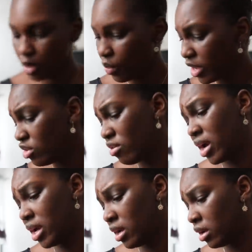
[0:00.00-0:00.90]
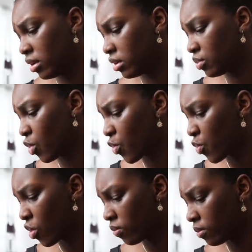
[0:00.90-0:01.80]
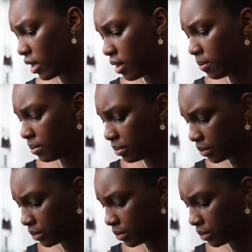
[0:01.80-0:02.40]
why are you crying come